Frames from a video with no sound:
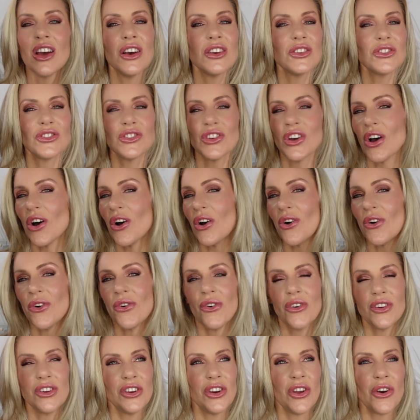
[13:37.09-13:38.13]

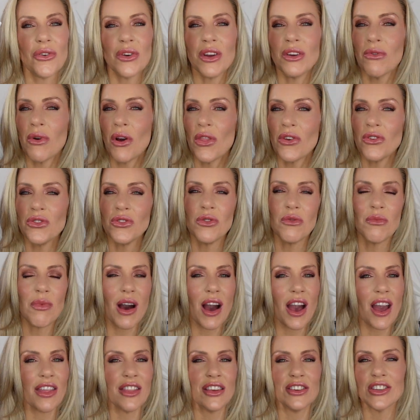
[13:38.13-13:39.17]
So you know whether you
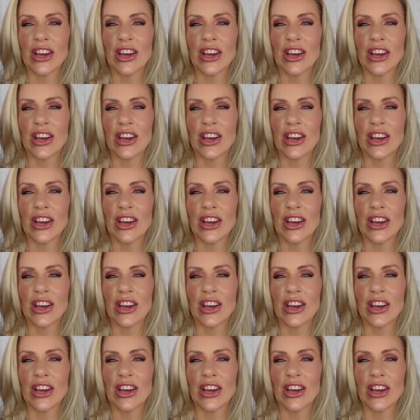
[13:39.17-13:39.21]
buy the